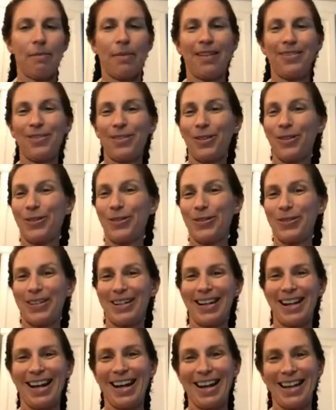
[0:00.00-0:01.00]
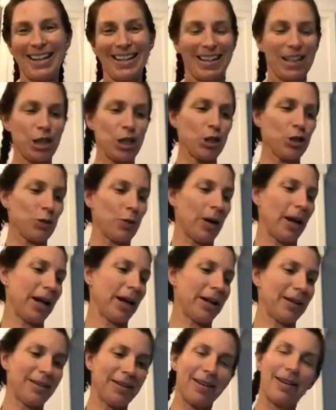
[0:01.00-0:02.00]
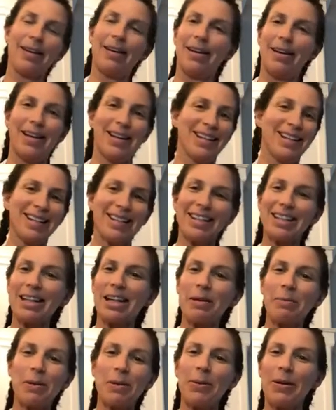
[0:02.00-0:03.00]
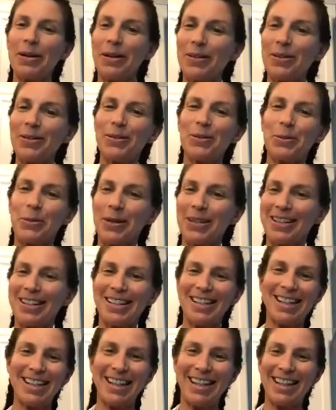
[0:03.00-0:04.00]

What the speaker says: my phone, and it just rang. This is going to be one of those ones.